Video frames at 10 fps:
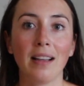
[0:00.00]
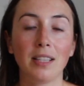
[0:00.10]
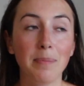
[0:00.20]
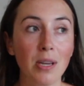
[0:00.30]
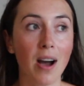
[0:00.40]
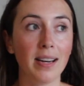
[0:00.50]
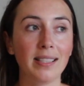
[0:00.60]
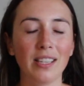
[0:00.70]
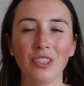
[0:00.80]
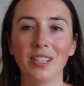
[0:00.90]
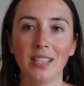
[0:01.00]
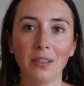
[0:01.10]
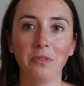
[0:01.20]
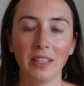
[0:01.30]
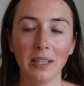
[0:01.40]
to be honest, I just
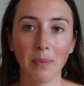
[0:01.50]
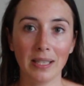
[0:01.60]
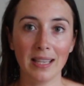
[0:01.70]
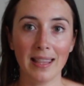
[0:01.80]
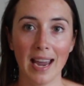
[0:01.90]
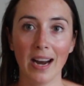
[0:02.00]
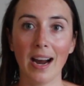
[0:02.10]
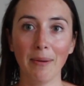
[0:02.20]
still really wasn't there.